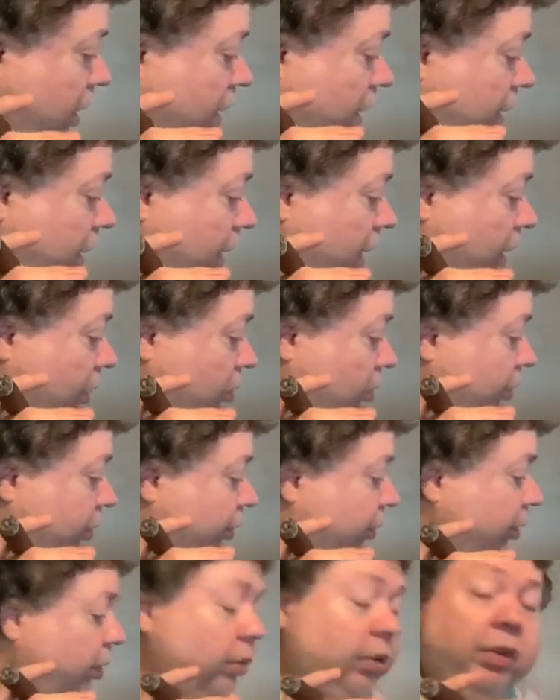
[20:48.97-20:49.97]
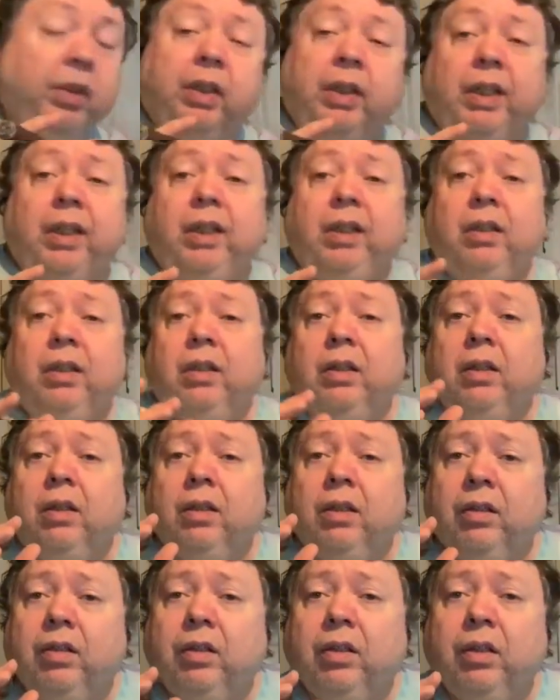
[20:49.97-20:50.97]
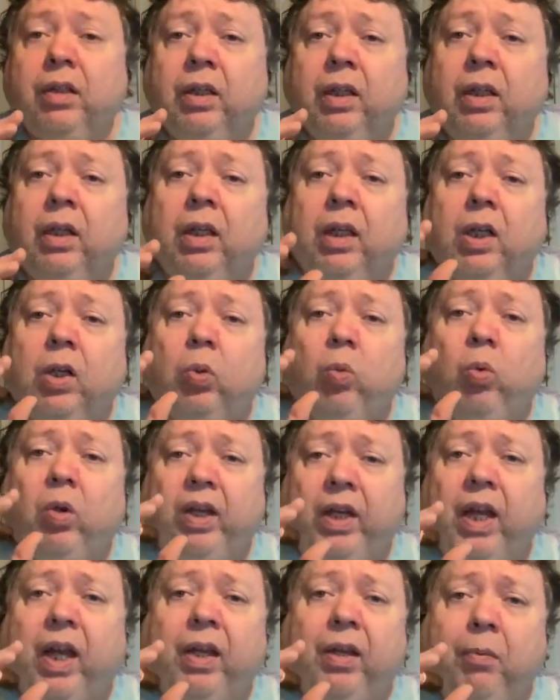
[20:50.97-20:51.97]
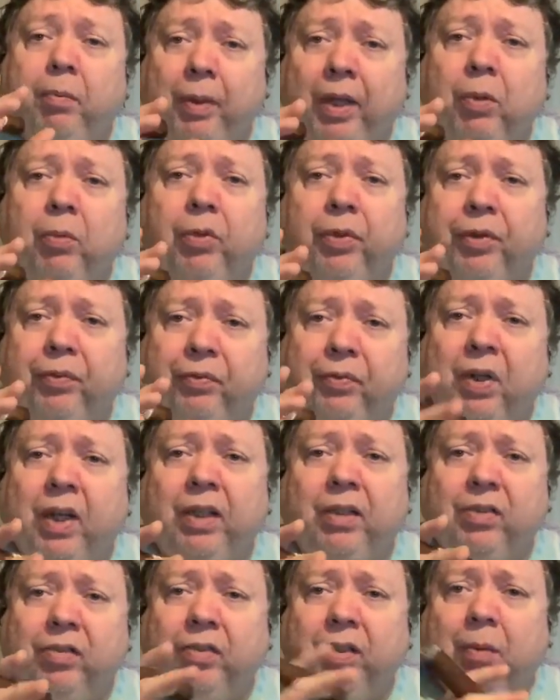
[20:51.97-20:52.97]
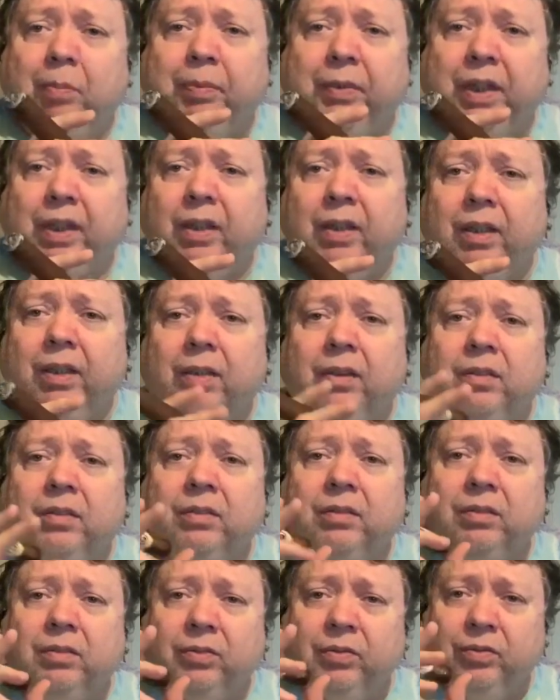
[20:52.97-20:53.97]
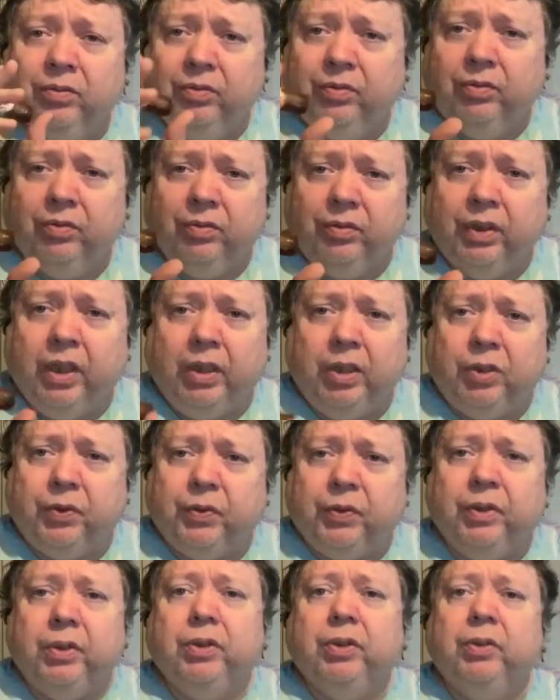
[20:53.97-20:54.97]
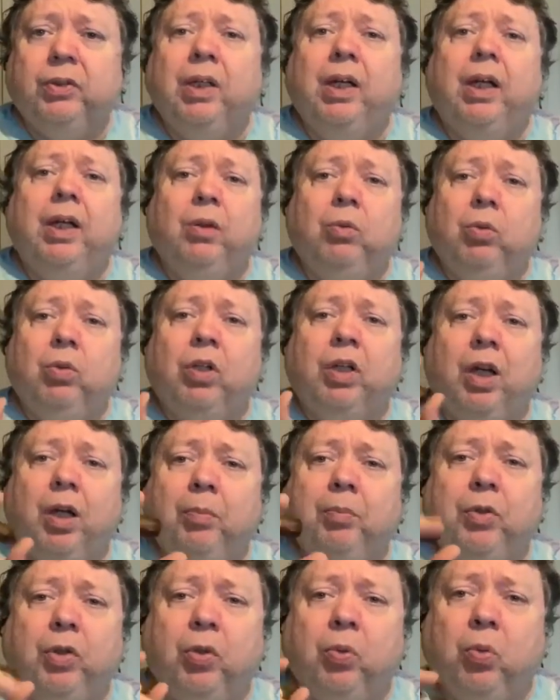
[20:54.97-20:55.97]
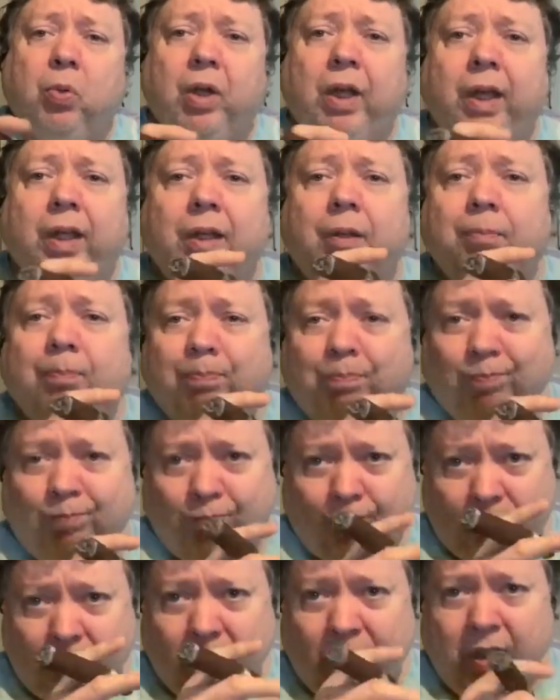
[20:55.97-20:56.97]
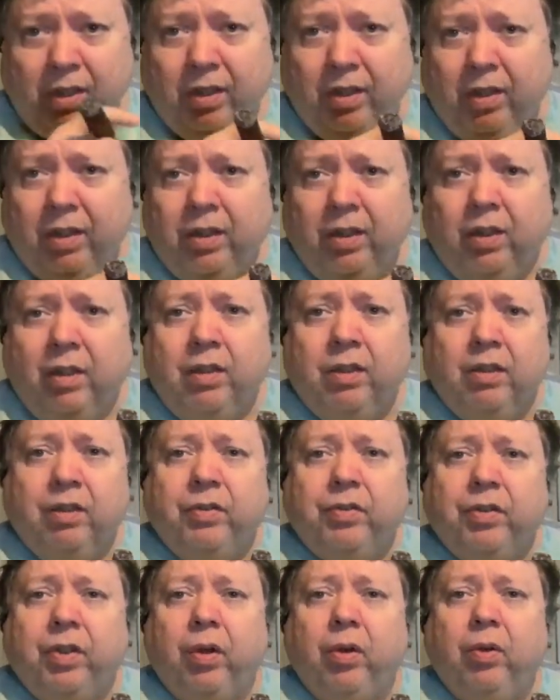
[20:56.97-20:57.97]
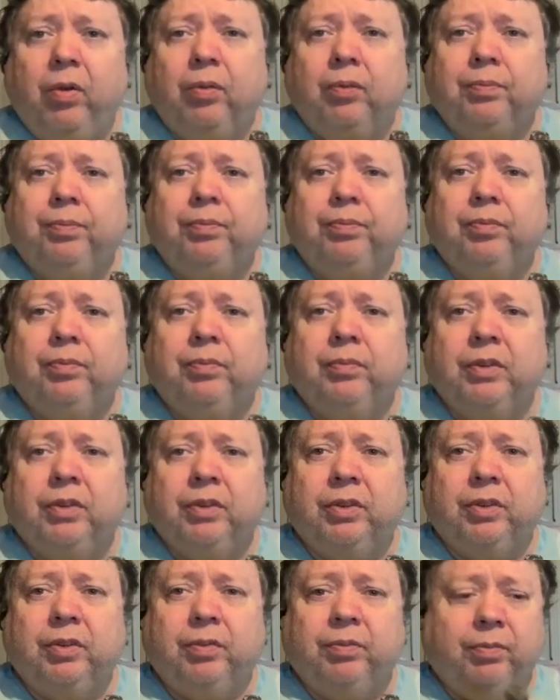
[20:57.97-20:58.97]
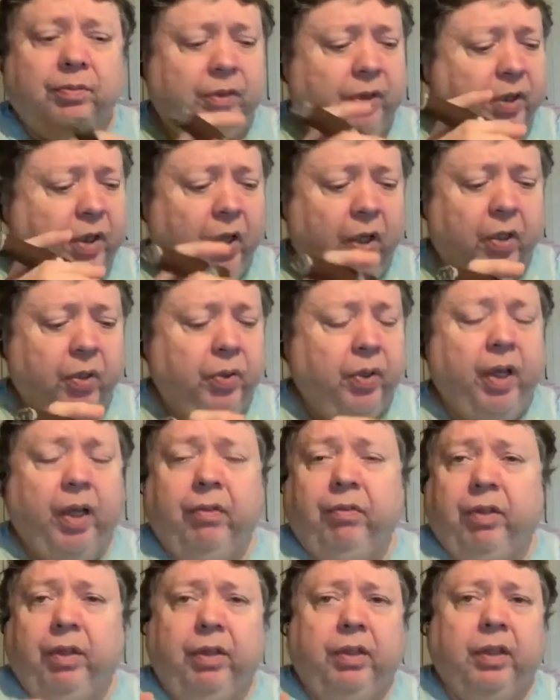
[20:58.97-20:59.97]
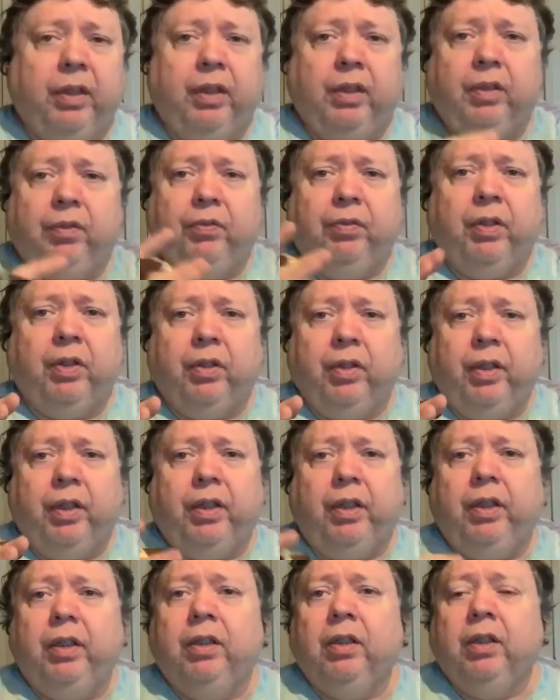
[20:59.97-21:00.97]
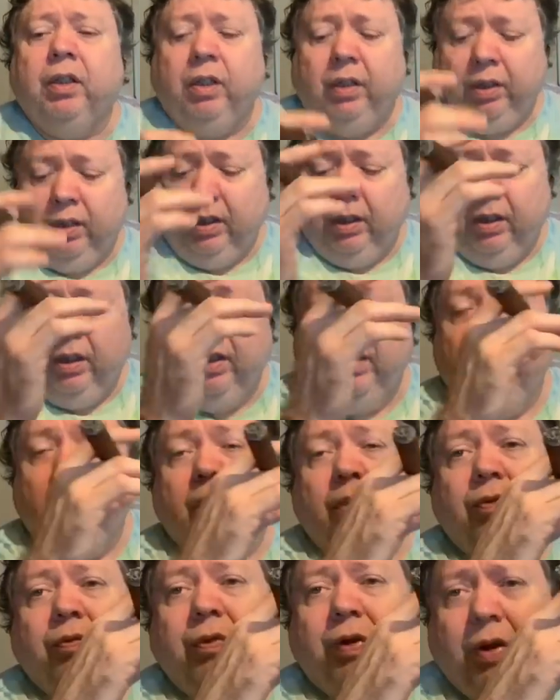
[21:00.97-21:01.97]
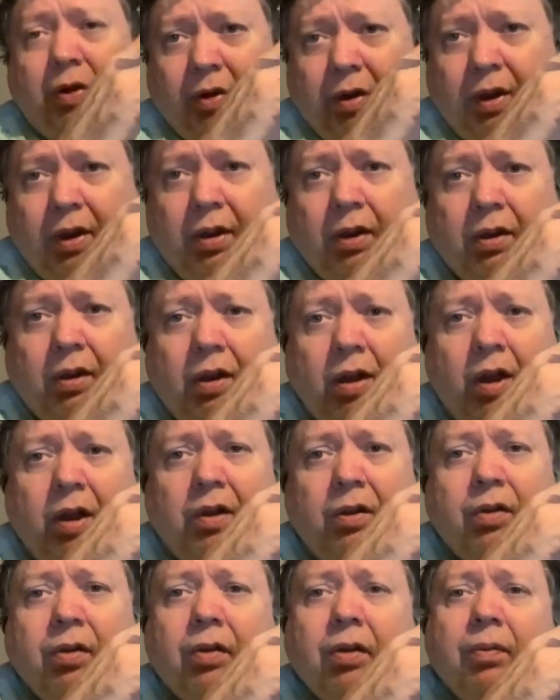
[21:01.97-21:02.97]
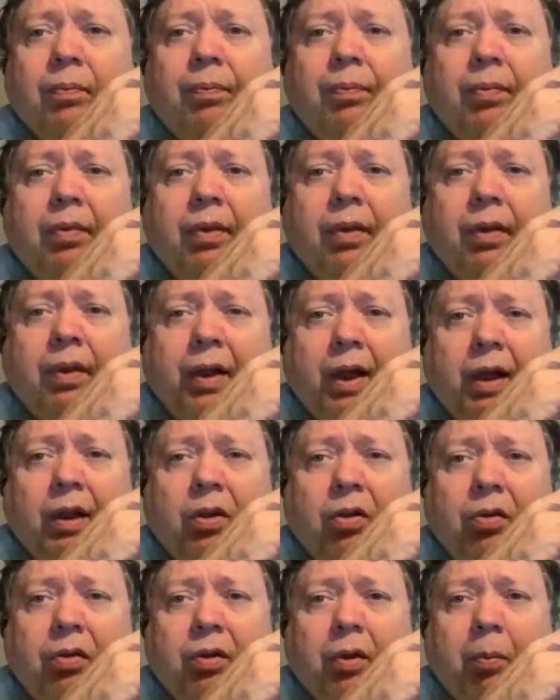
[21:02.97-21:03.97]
And I will certainly, when I am able to find something nice for you, I will come your way. So, to know everything, very, very nice. Thank you so